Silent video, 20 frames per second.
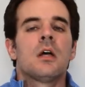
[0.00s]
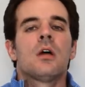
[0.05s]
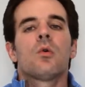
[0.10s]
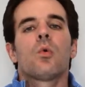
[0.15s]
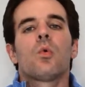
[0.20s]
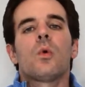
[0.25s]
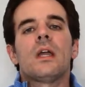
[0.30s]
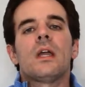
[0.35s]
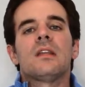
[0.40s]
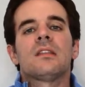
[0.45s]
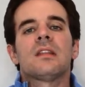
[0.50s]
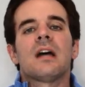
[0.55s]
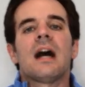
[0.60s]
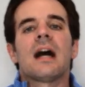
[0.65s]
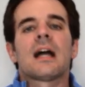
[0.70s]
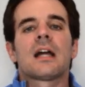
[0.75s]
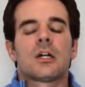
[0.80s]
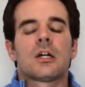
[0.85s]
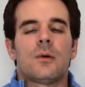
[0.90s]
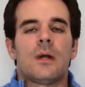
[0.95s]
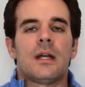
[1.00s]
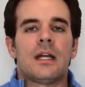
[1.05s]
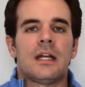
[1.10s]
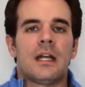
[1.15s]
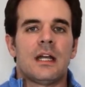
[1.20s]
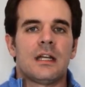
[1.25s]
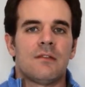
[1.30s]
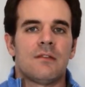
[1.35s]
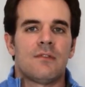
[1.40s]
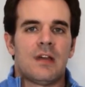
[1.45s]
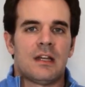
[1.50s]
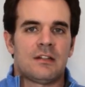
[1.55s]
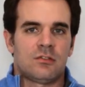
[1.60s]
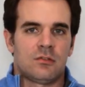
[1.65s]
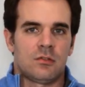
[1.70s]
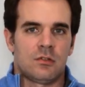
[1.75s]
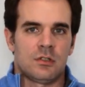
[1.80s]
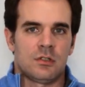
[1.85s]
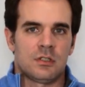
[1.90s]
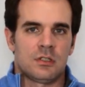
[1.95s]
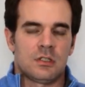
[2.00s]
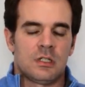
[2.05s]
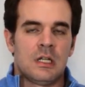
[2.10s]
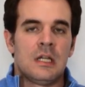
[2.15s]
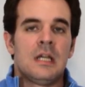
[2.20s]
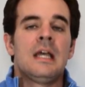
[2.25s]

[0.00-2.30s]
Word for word: with accredited investors.